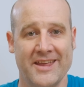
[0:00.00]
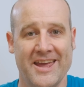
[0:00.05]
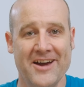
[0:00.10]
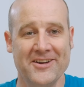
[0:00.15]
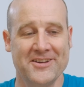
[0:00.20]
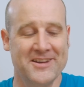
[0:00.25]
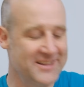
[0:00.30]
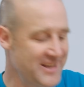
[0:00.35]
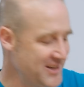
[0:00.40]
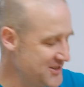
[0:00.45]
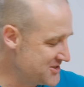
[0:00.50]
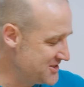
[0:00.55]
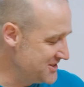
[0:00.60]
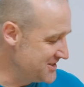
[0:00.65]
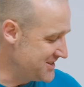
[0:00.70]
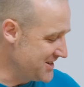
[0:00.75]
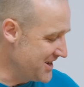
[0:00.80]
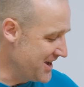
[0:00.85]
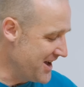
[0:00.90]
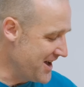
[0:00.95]

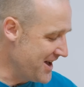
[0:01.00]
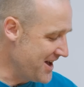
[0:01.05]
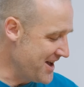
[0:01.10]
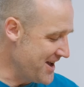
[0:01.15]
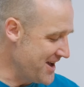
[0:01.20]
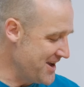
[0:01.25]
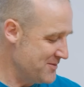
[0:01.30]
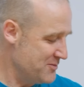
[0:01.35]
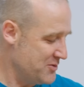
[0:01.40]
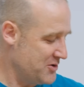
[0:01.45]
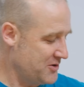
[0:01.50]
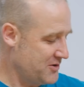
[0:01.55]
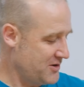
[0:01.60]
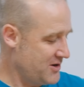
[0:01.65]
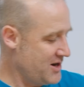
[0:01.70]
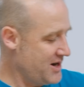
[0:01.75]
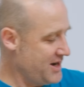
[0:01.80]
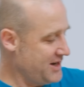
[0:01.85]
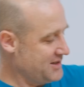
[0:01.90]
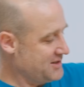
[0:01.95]
Calculation time! All
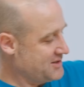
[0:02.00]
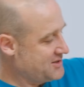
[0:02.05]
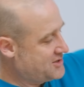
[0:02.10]
right,